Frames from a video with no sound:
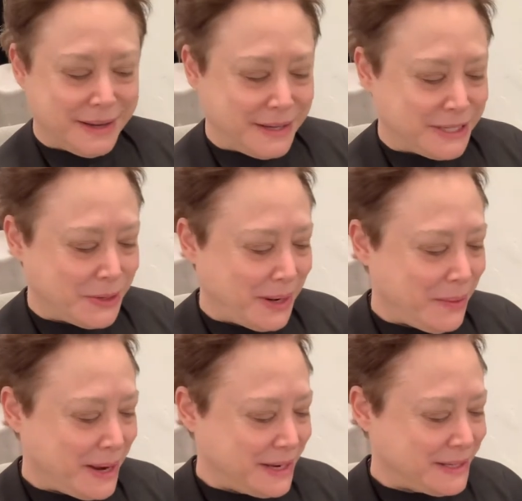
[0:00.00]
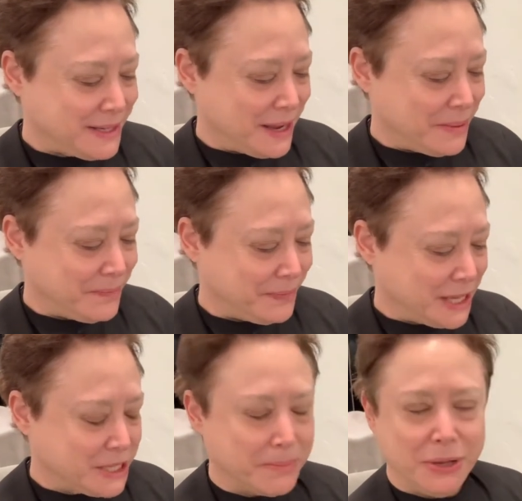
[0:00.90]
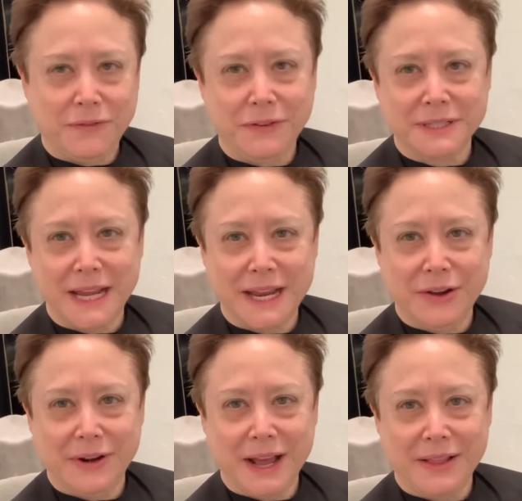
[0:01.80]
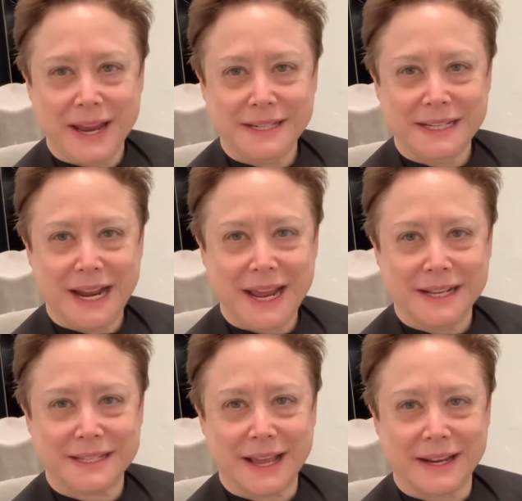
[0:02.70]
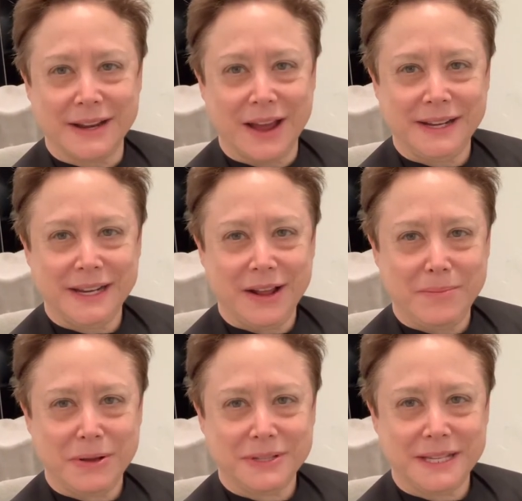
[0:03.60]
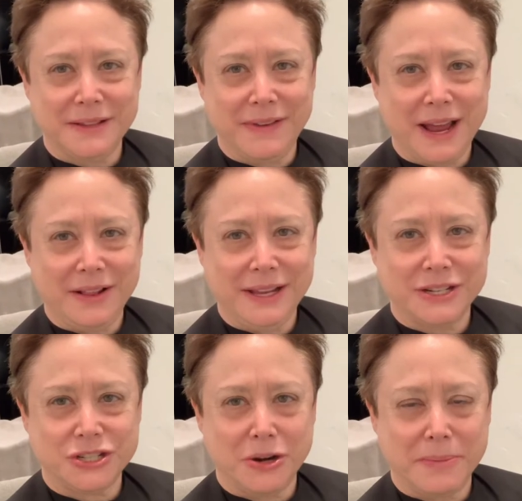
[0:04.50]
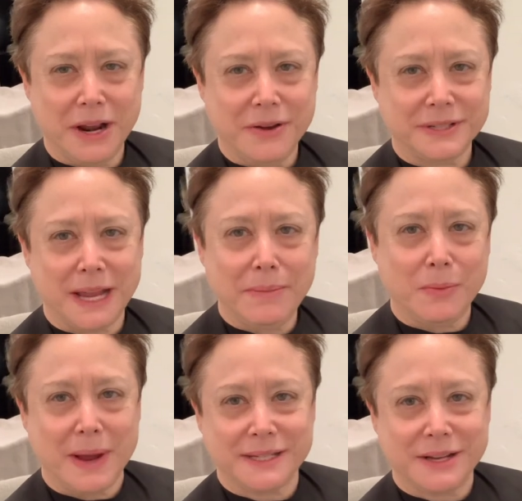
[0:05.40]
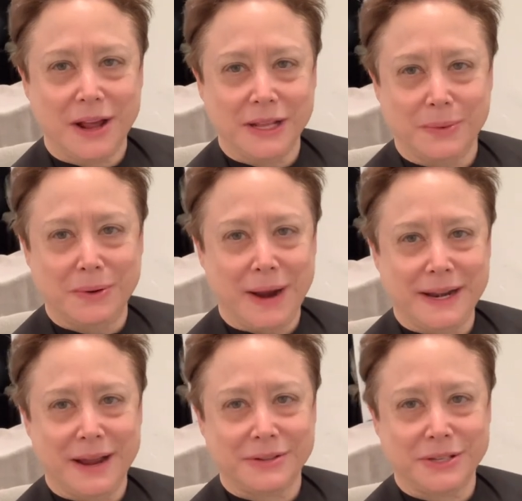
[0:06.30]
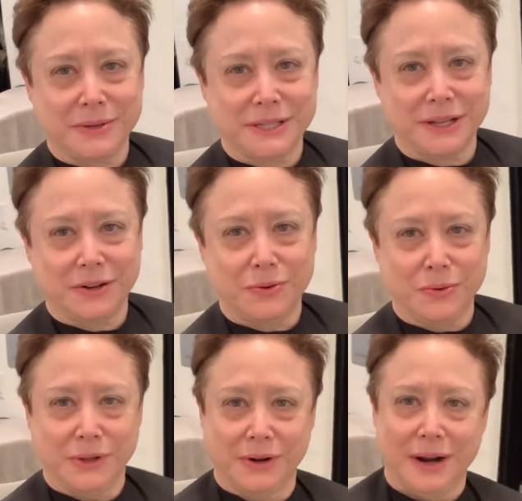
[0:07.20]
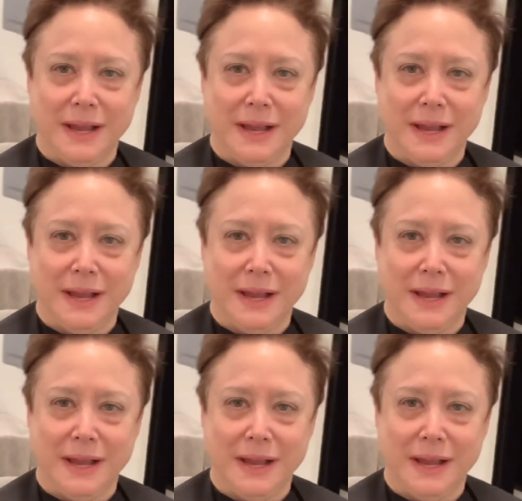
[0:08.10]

So anyways, it's a beautiful day here in LA today. It's like 90 almost in the valley in Sherman Oaks. I'm in West Hollywood right now, so it's a little cooler.